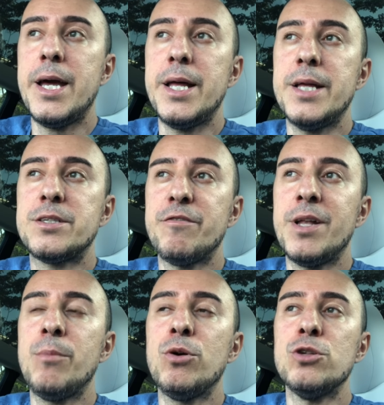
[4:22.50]
it's
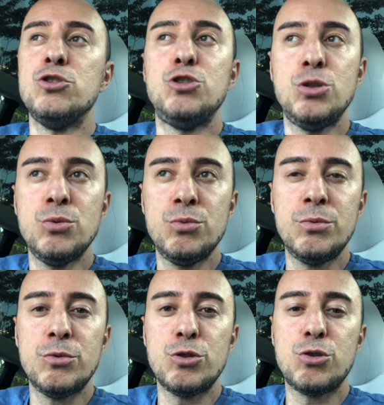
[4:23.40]
available in June
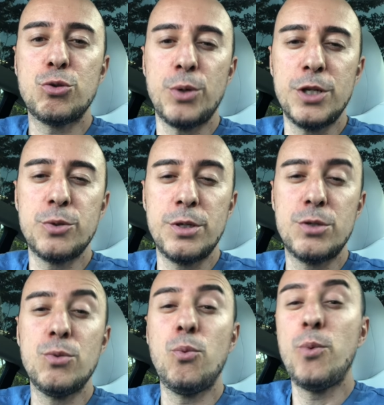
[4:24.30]

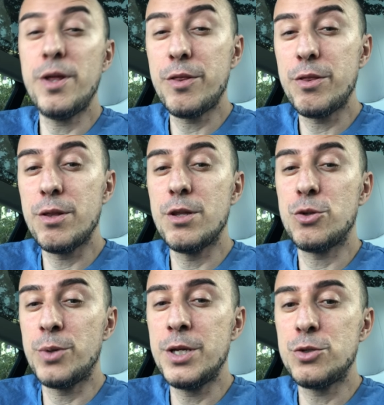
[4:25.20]
2022 with the
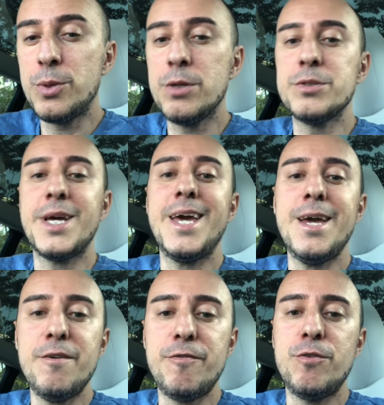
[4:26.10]
20-inch wheels.
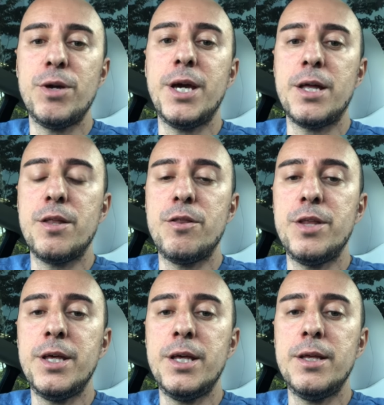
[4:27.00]
If you get
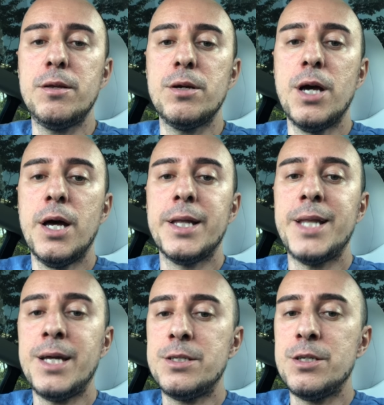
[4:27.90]
the
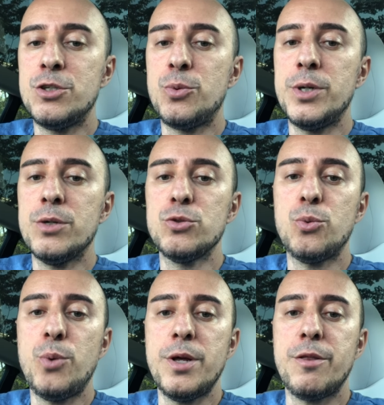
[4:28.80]
19-inch wheels
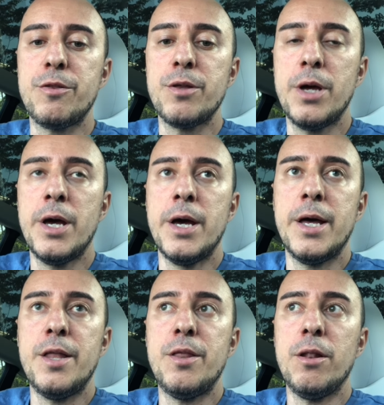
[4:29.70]
with
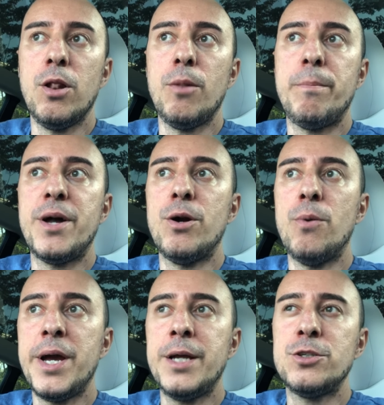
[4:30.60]
the better
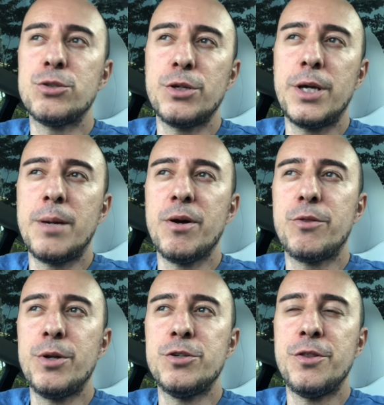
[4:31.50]
range, so you get about
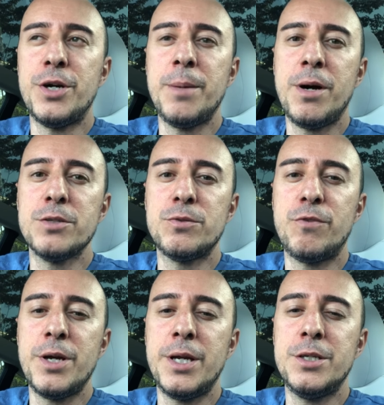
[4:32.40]
330 miles of
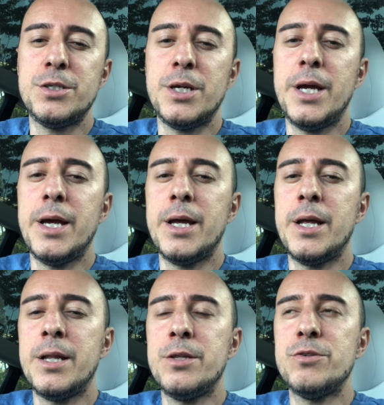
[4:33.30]
range
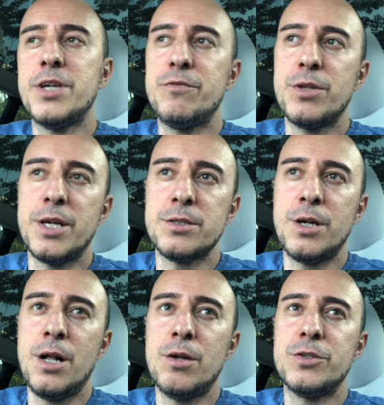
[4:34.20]
and you save
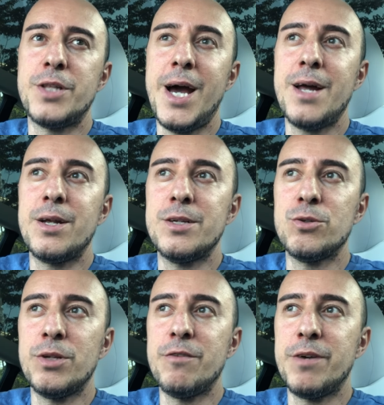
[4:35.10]
$2,000, that is
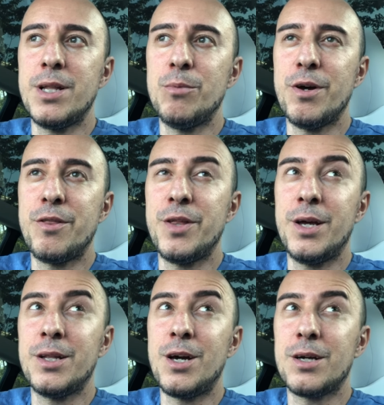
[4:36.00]
only available, I
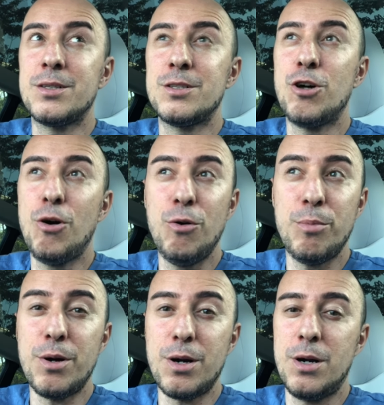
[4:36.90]
think, in
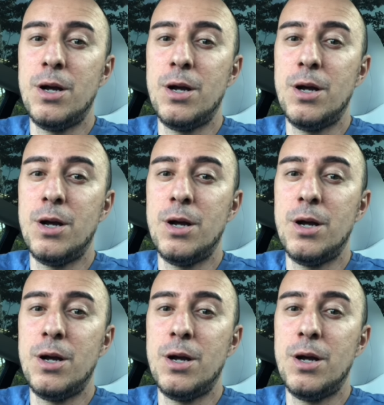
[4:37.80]
October.